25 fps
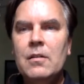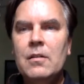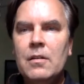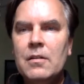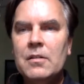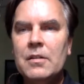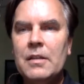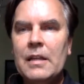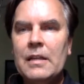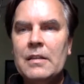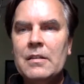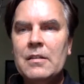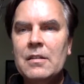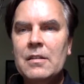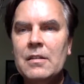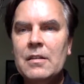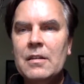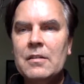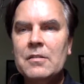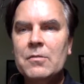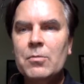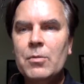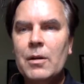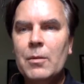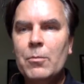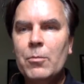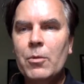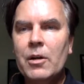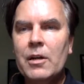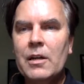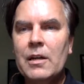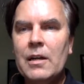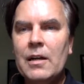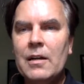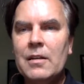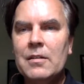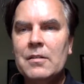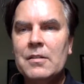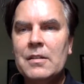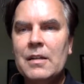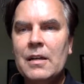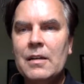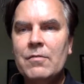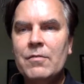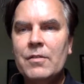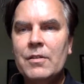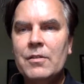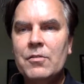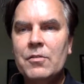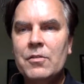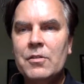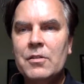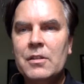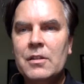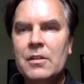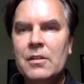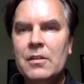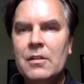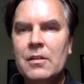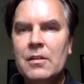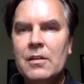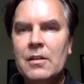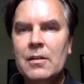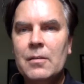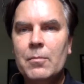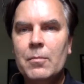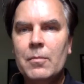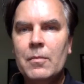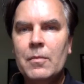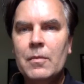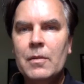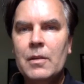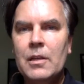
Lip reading: so that's what I'm working on. It's kind of interesting.